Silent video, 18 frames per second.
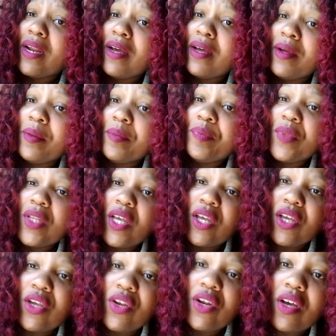But,
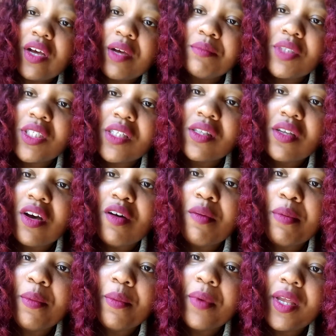you know, I'm just
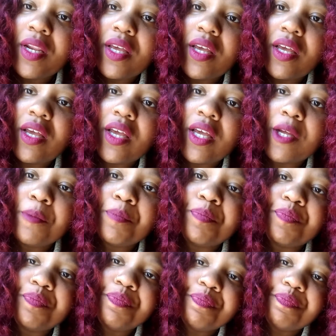coping with it
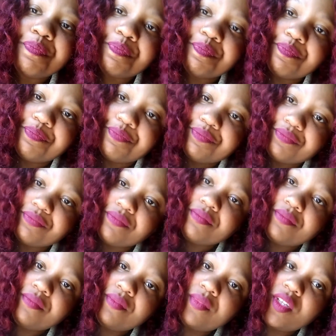and,
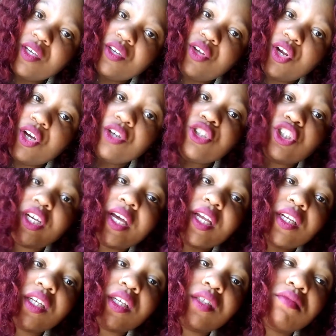you know,
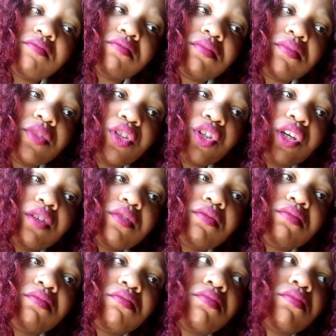trying to, you
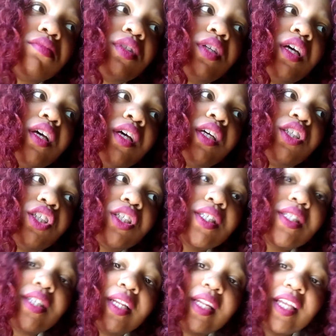know,
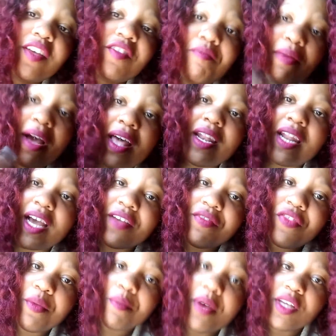just live my
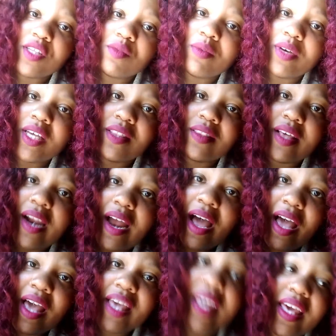life the best way that
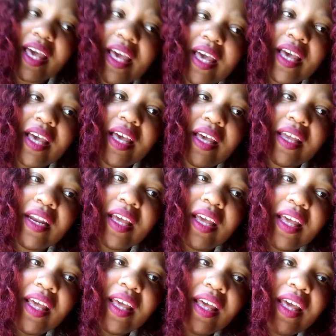I can
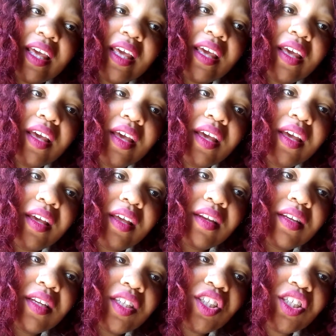
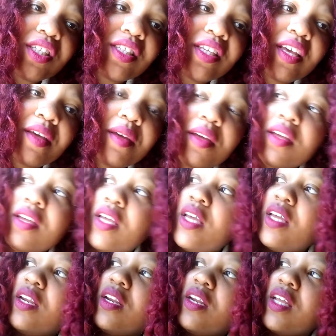and just get
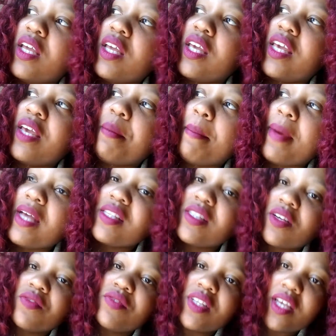
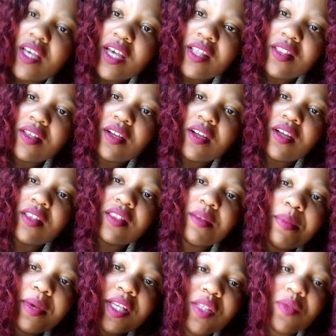myself together
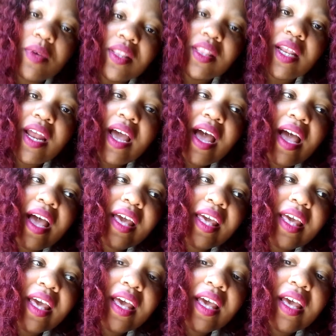the best way that I
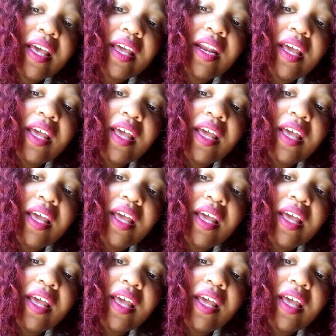can.